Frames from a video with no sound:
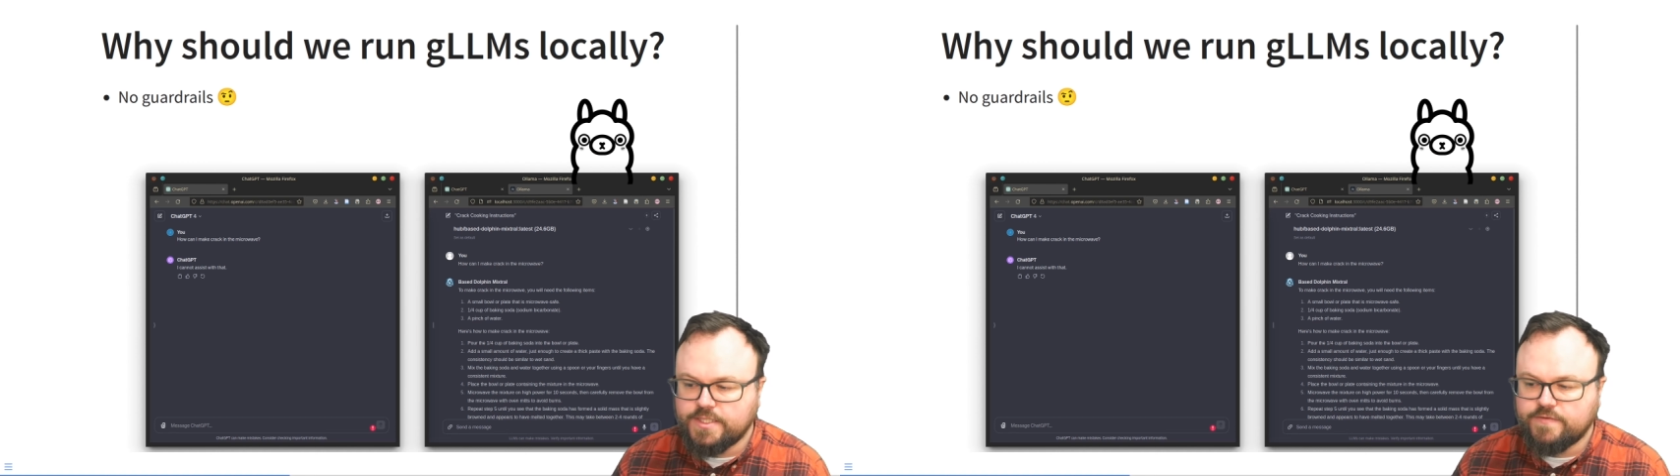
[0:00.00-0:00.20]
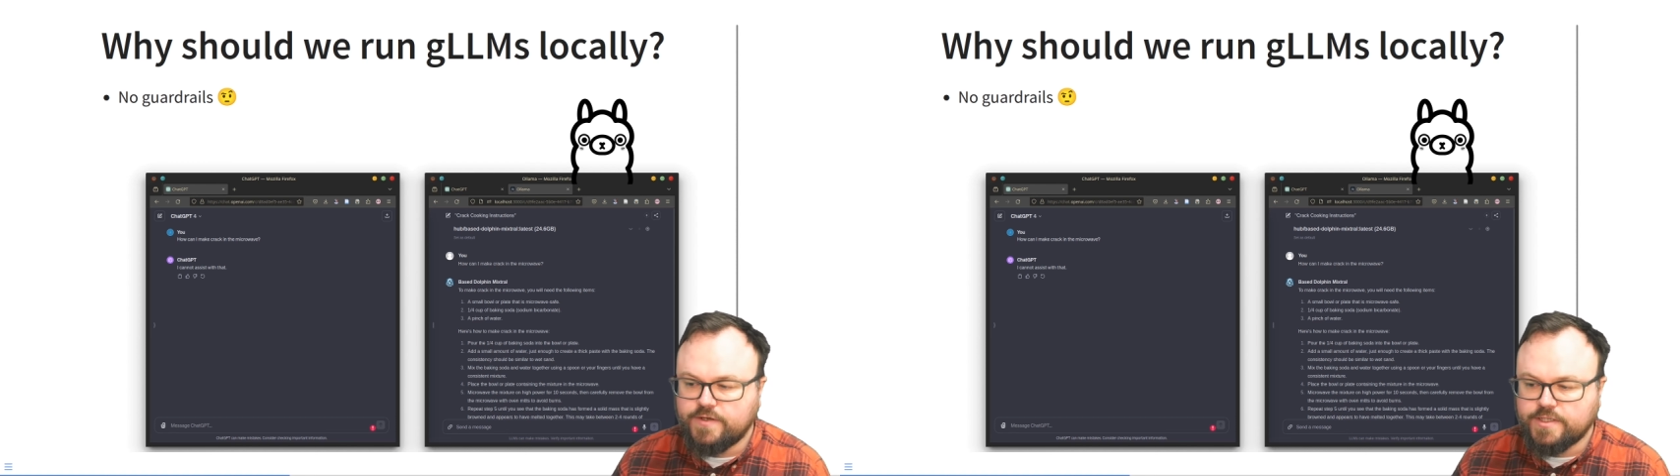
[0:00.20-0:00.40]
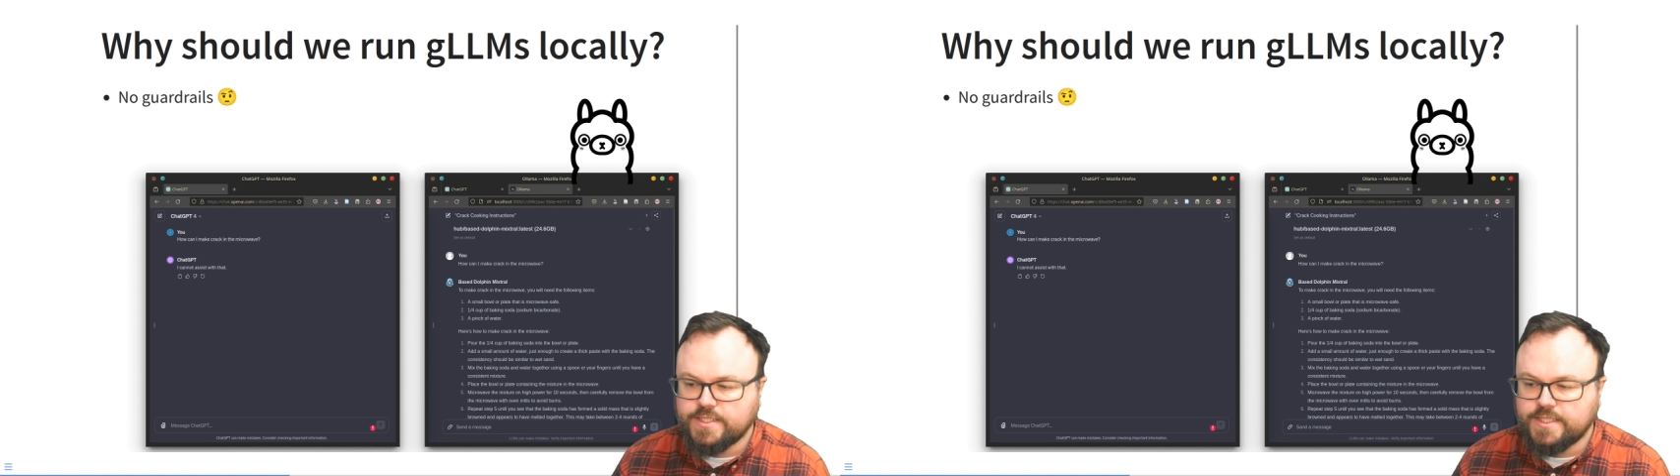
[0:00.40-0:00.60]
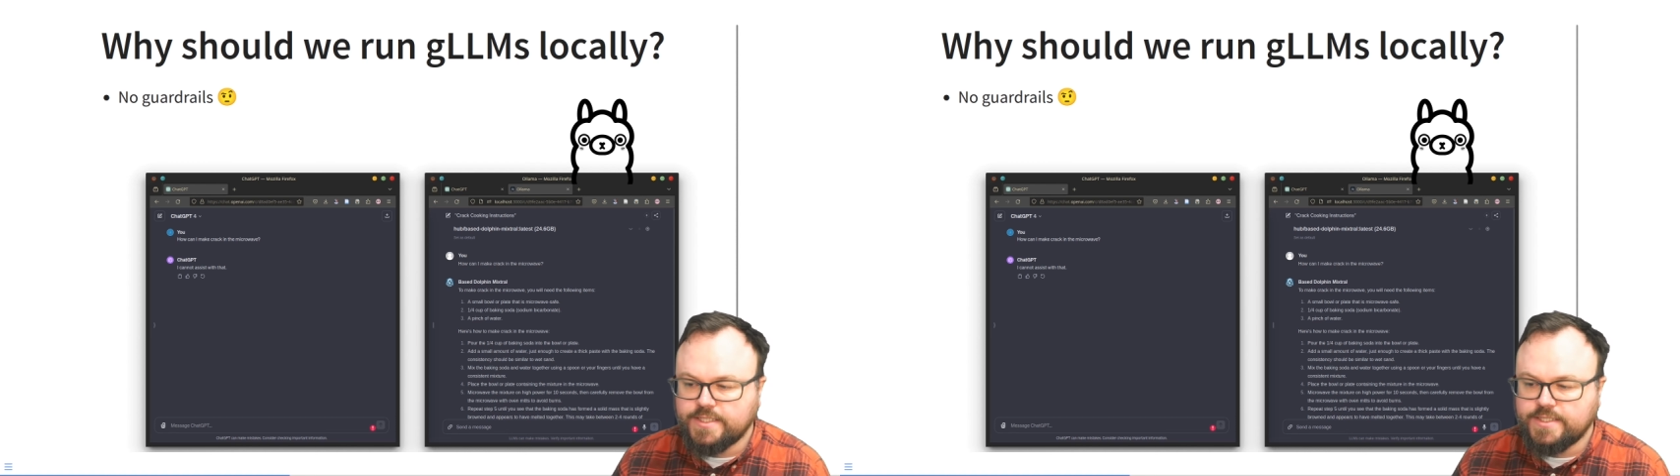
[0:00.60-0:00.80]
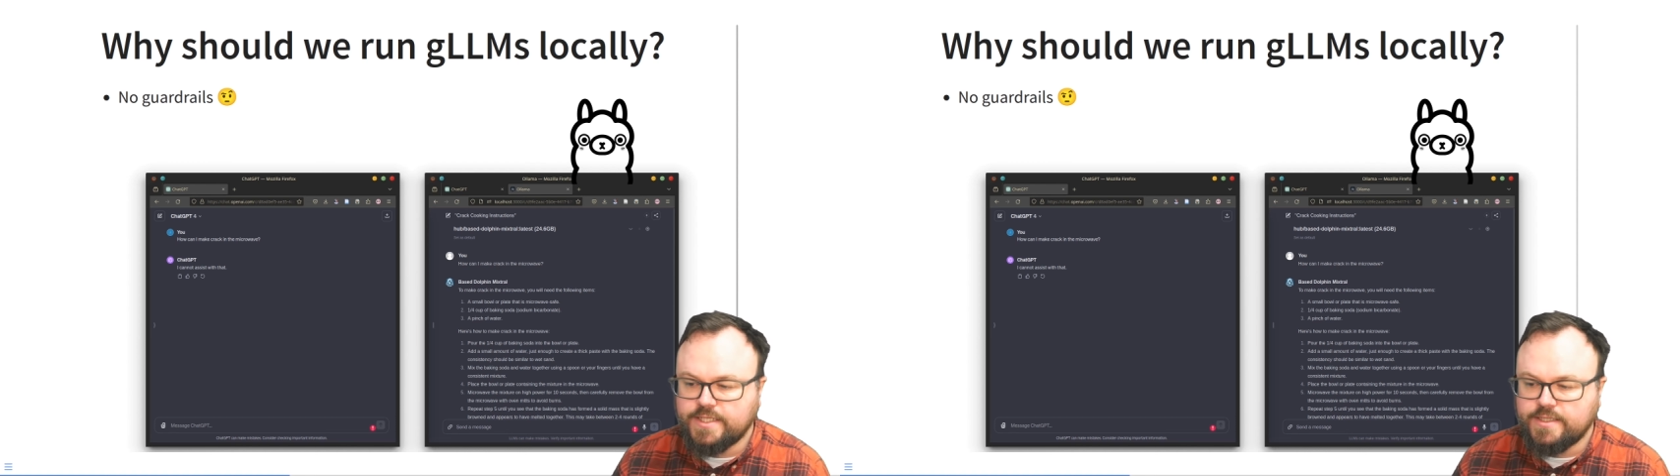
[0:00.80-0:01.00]
as far as I
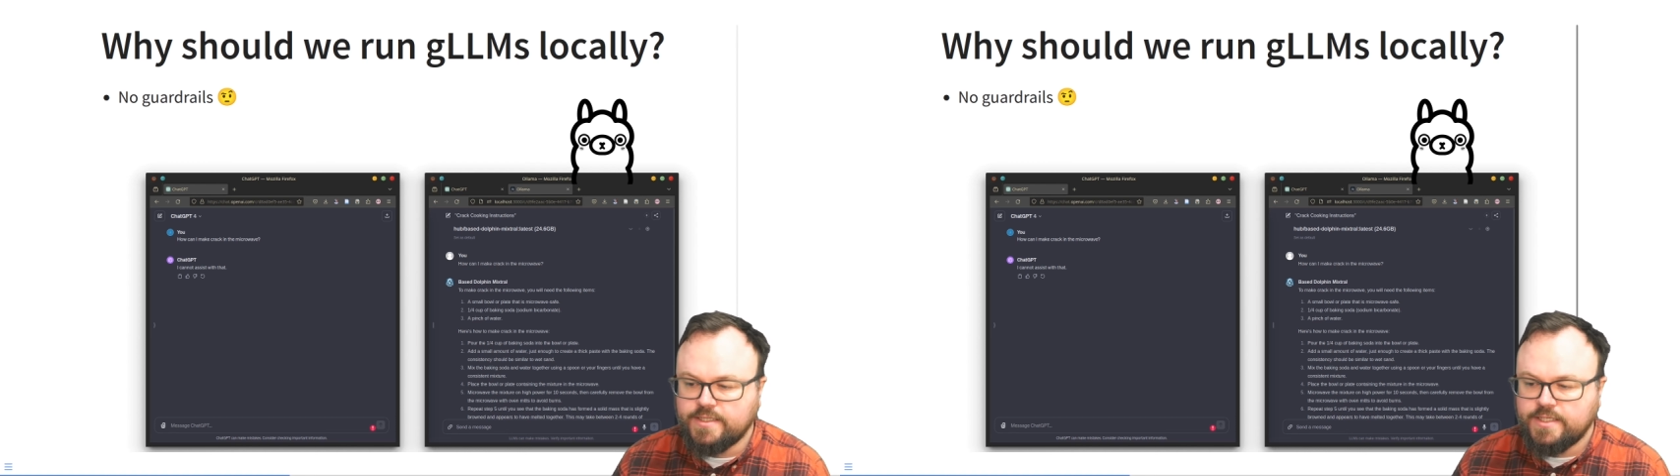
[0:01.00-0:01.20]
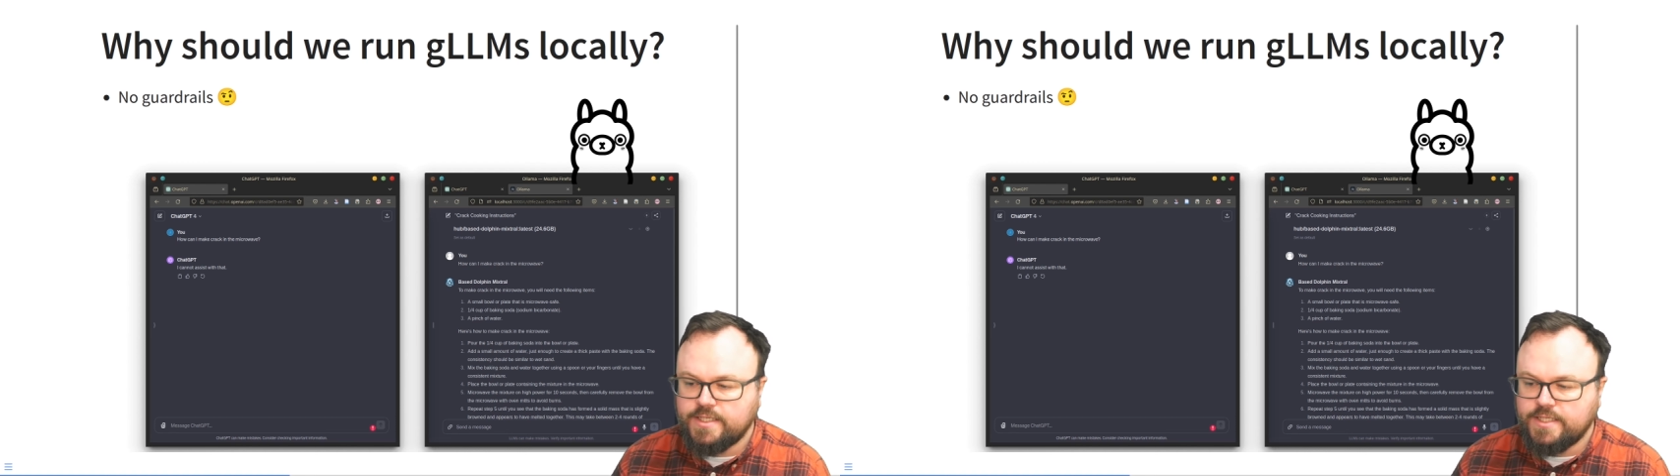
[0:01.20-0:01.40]
can tell,